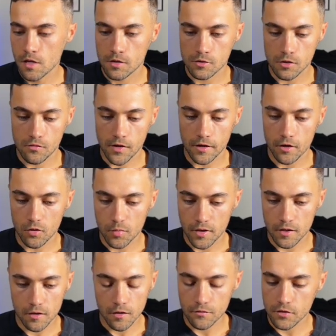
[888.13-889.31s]
So if I go to the
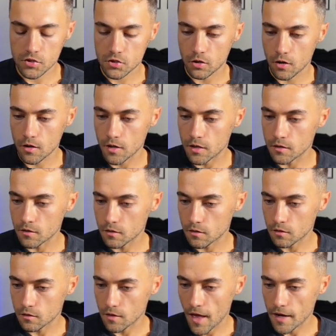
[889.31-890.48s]
beginning of this chart and
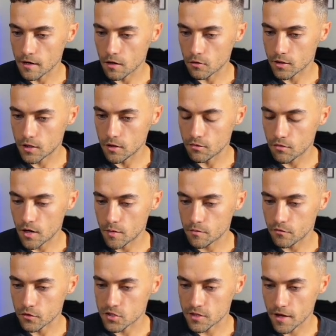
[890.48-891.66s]
add another keyframe
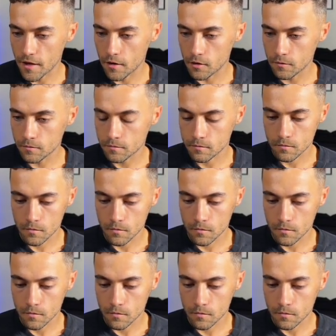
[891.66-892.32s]
for scale,